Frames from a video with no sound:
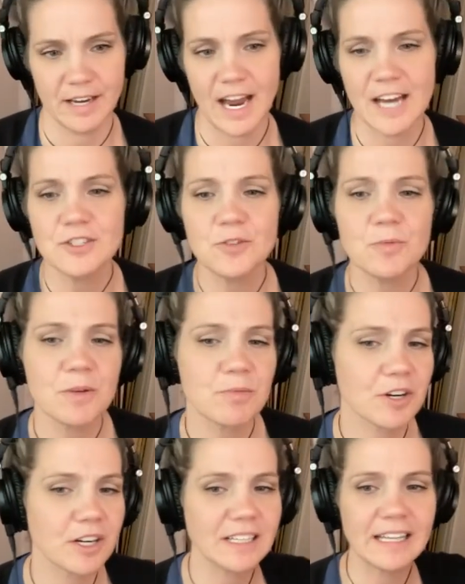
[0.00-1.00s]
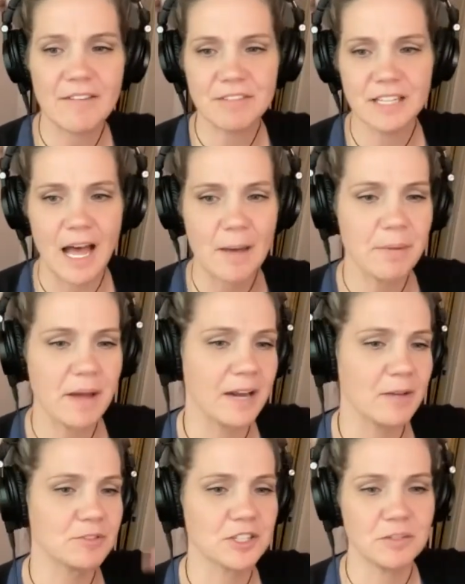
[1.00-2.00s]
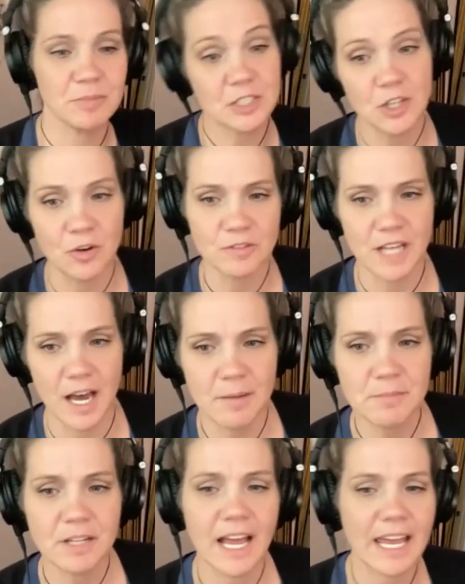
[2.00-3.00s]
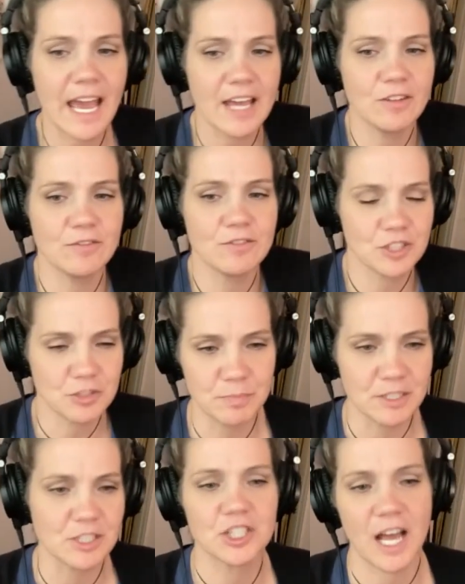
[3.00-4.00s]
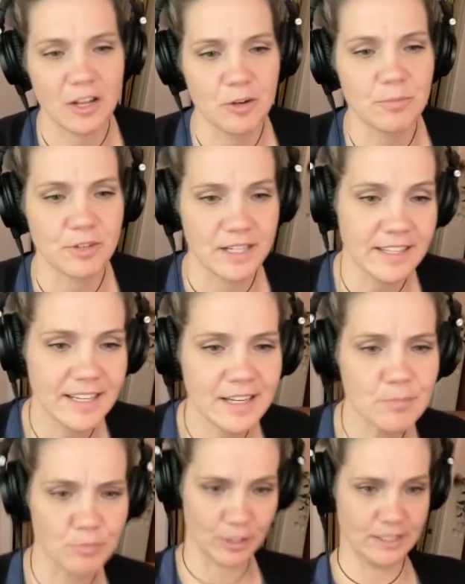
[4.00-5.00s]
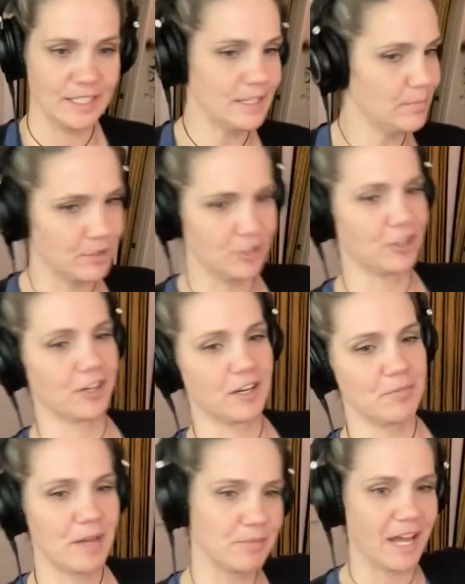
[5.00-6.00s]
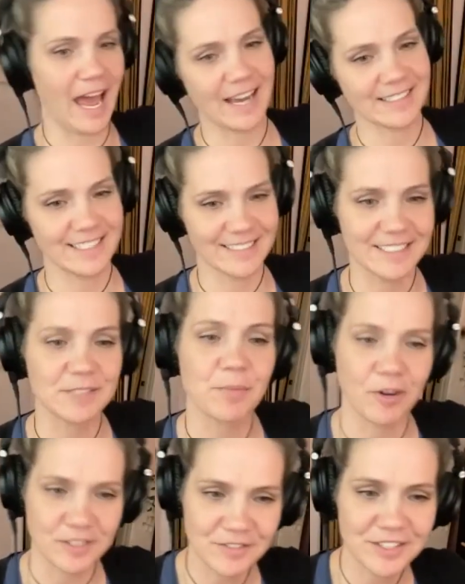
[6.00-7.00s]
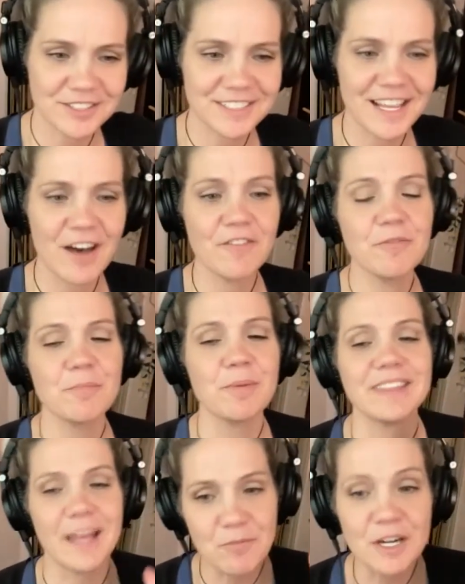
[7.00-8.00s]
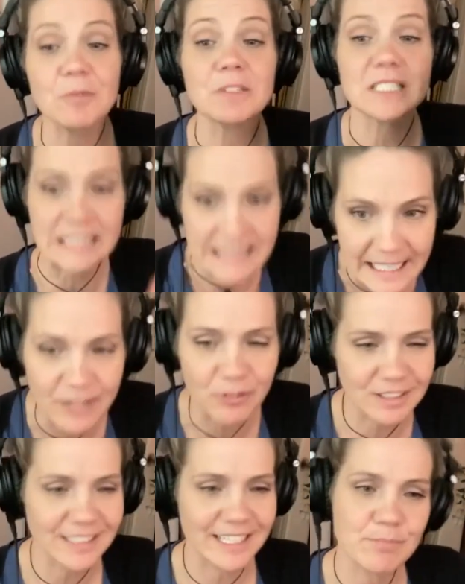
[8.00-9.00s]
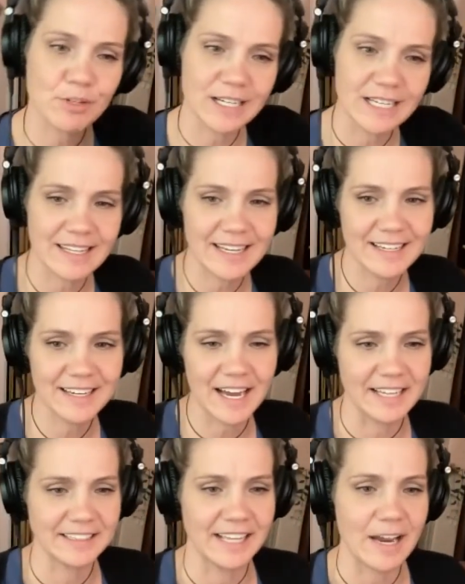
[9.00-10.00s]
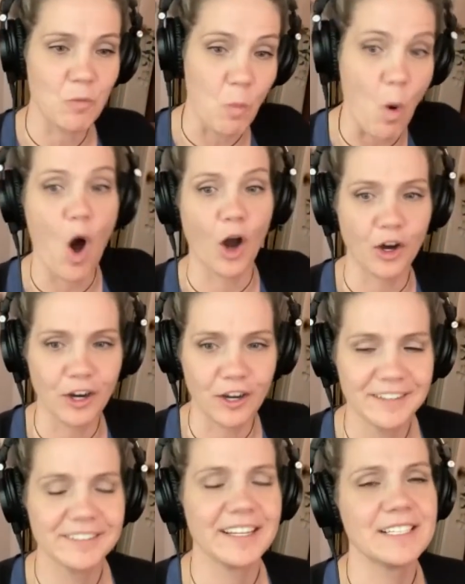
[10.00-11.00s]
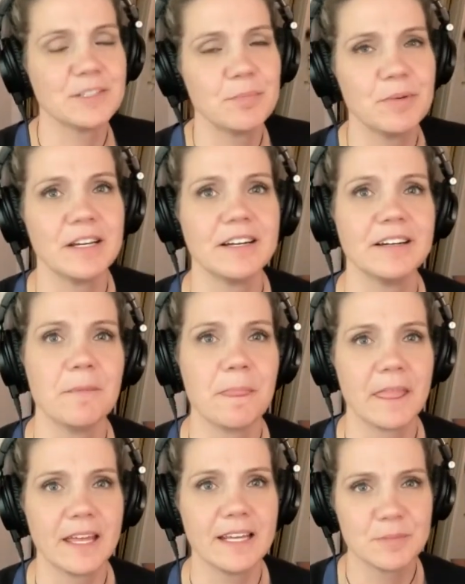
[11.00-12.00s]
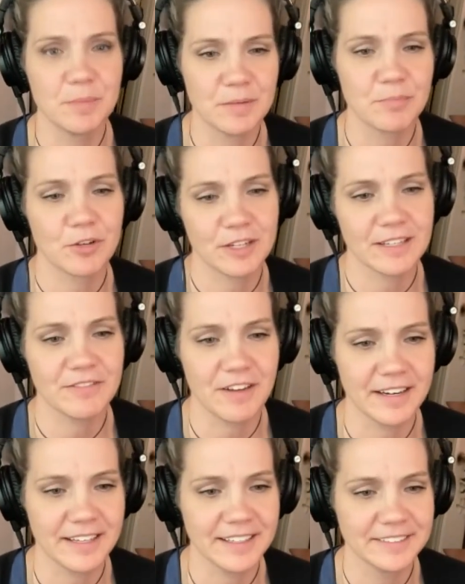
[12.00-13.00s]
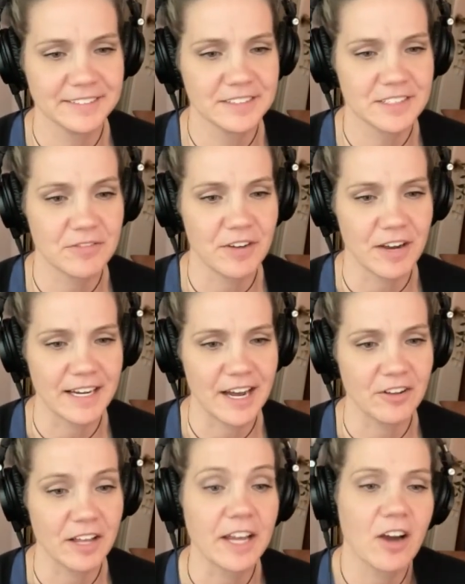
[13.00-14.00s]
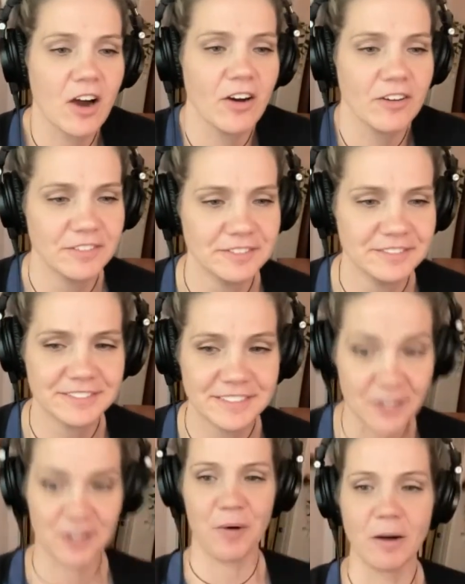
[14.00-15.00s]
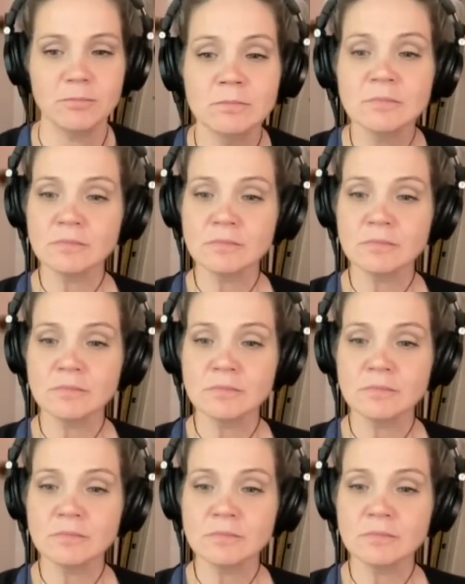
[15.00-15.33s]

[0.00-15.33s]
I knew we were going to level up and it was going to be so dumb like, hey, you've just been shallow breathing, breathe deep, and you're going to be able to access these parts of yourself. But then when it was literally breathing and like water, it's been it's been pretty funny to find out like, oh, there you are.